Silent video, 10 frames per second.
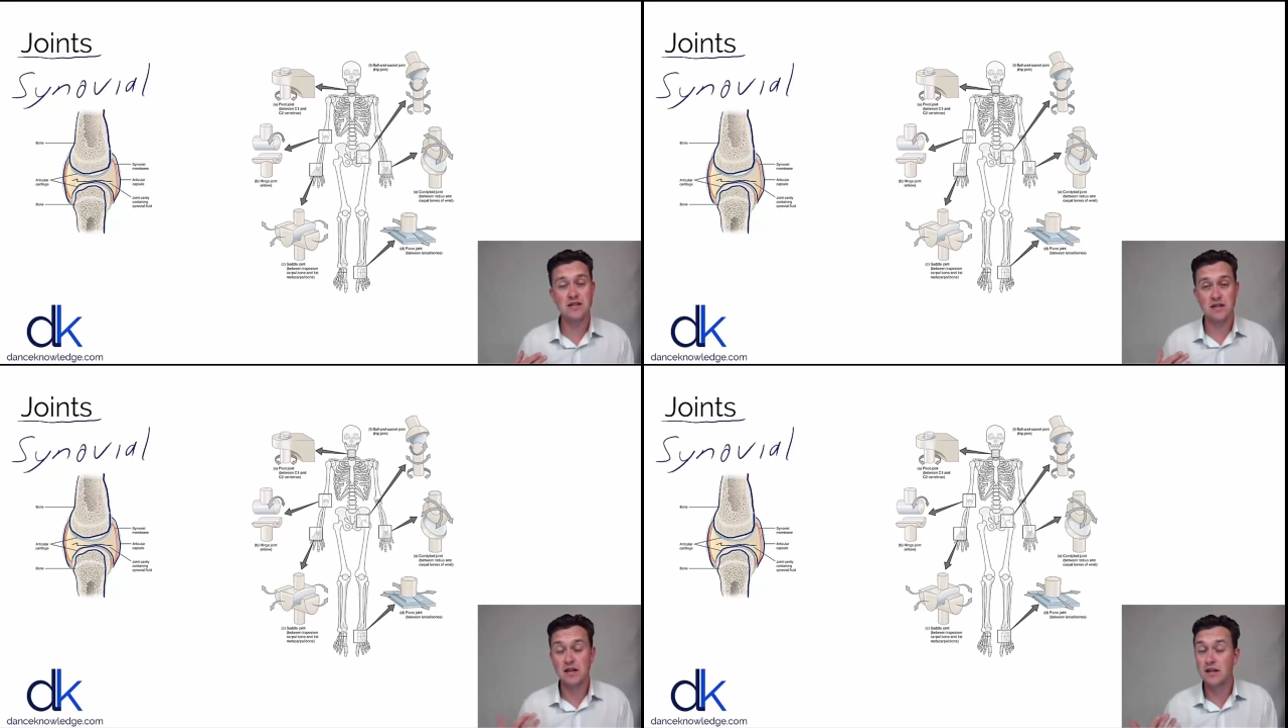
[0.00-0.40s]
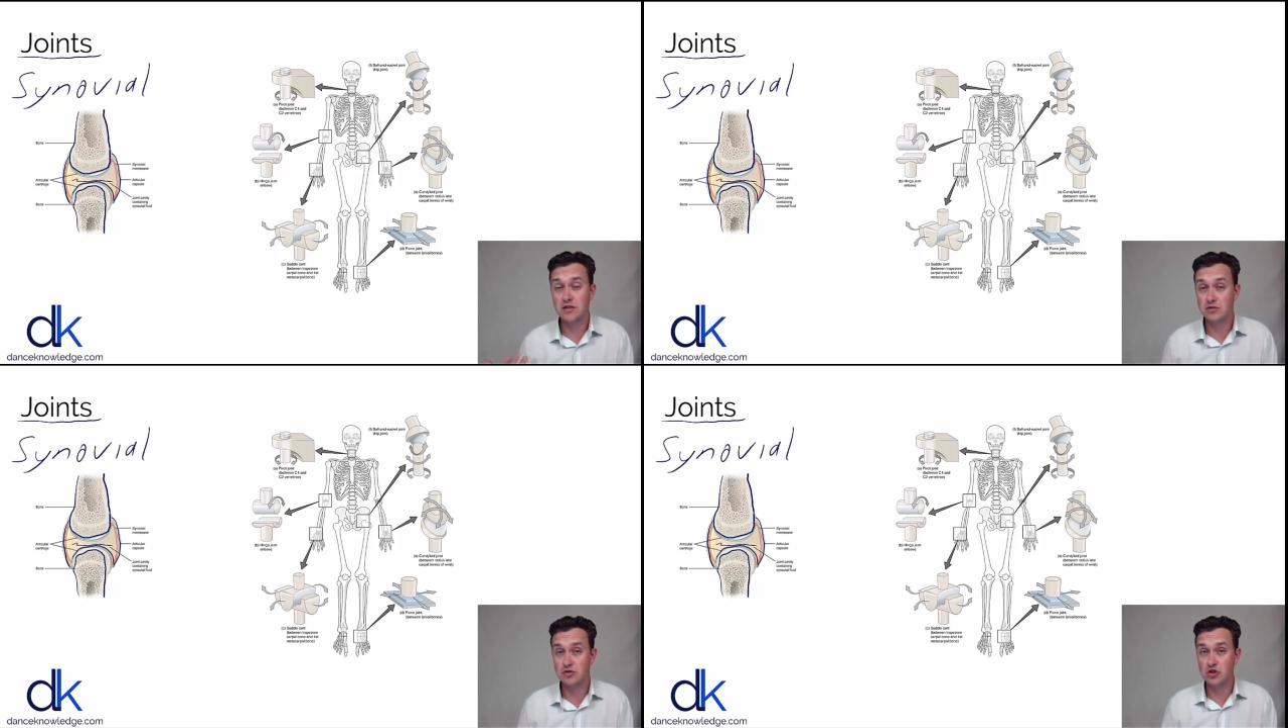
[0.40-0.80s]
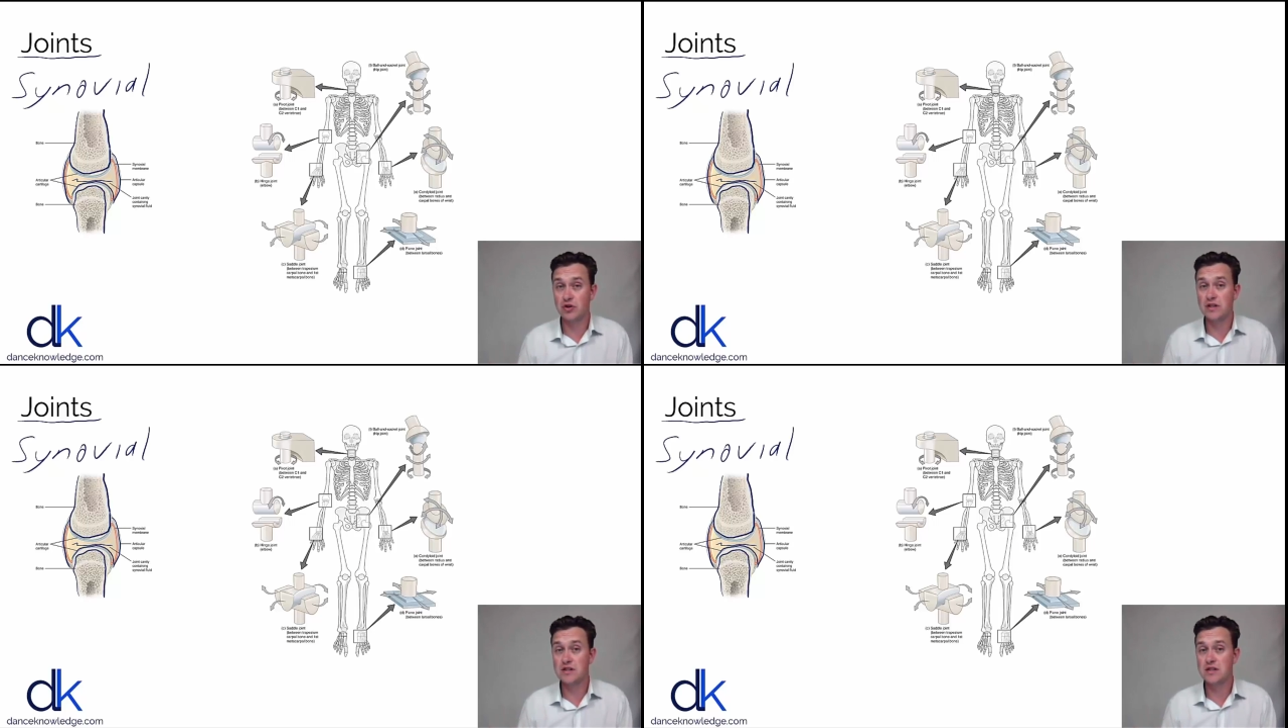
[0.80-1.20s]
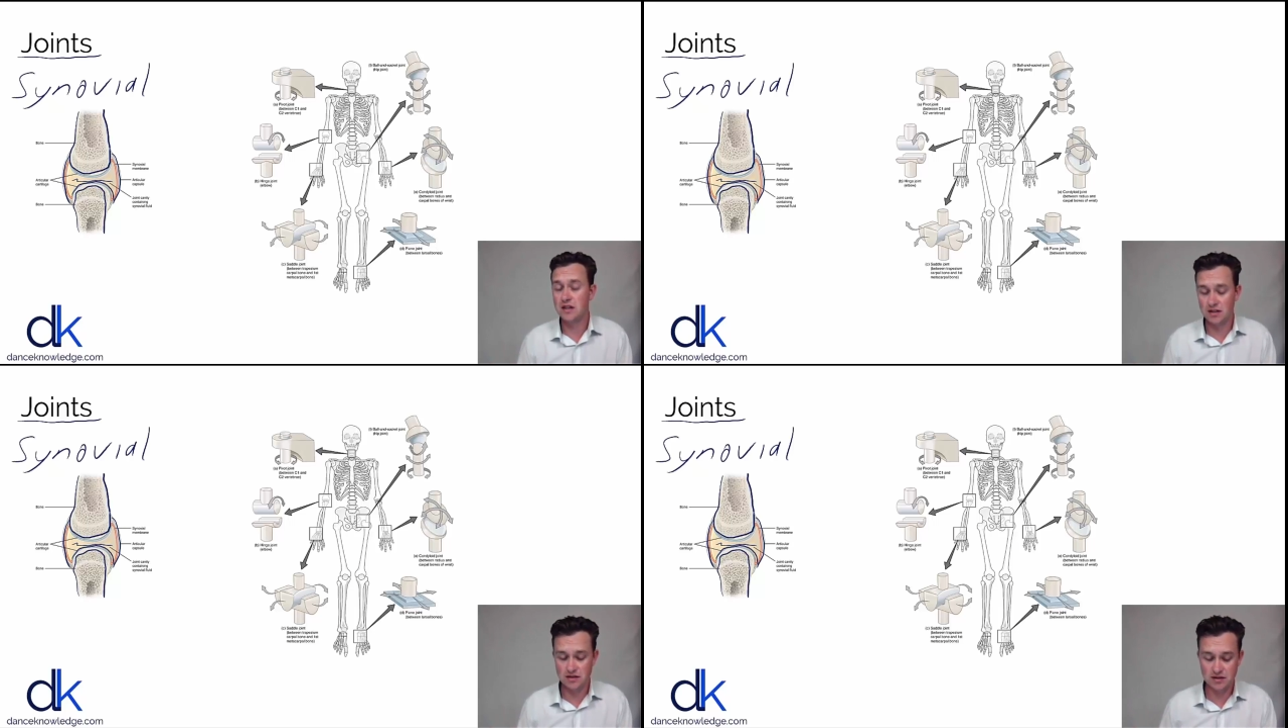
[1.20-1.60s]
a skeletal joint
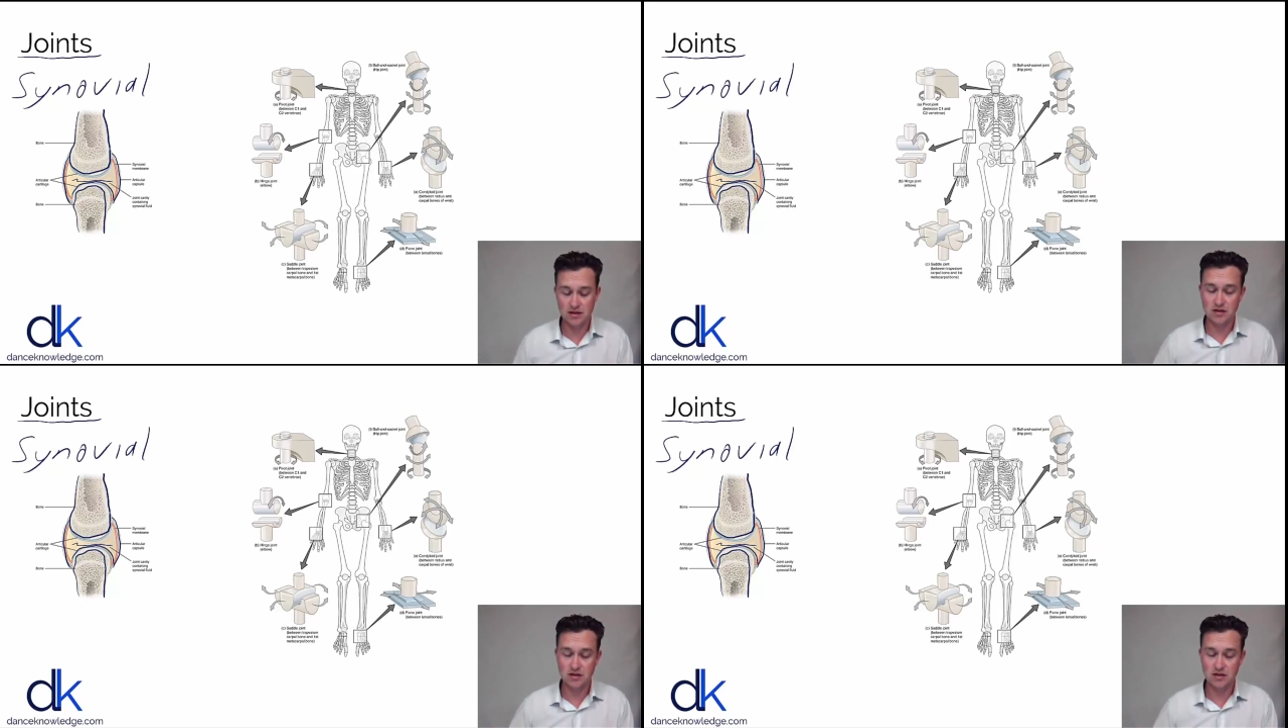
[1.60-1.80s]
is.